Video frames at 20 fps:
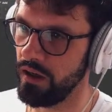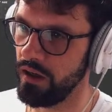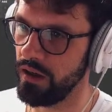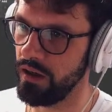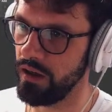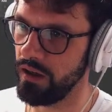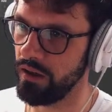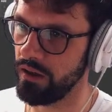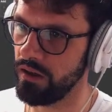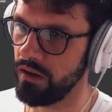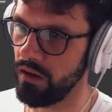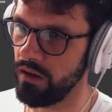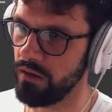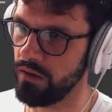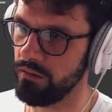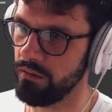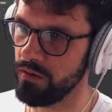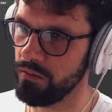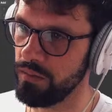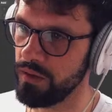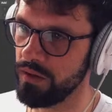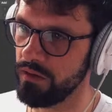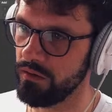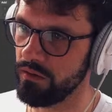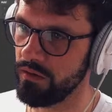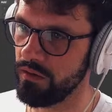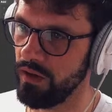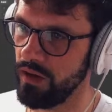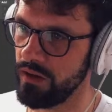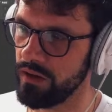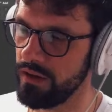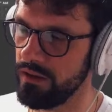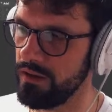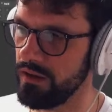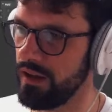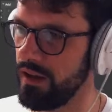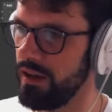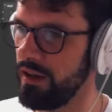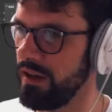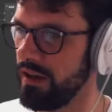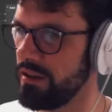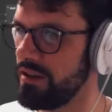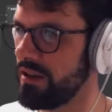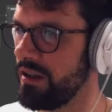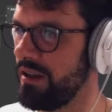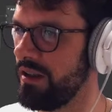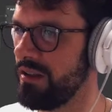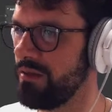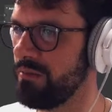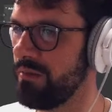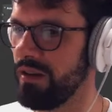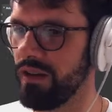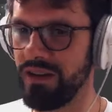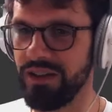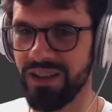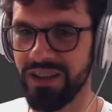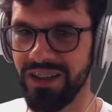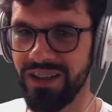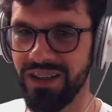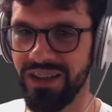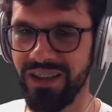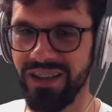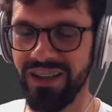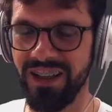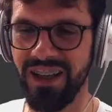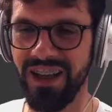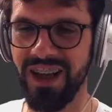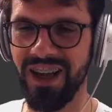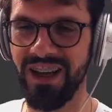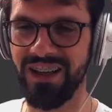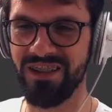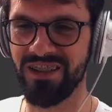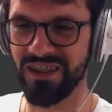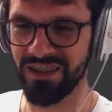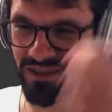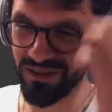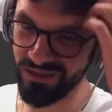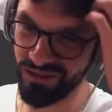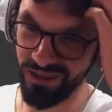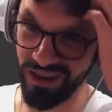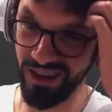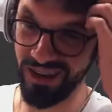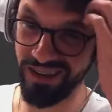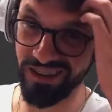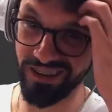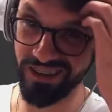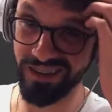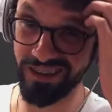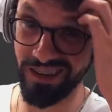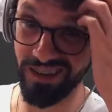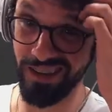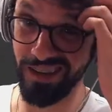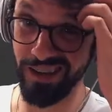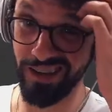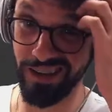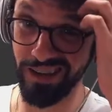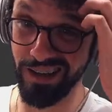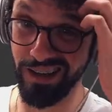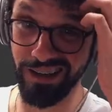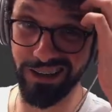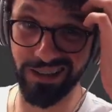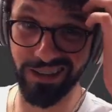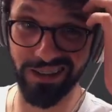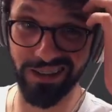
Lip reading: I thought it would be quite easy actually, but I just tried it and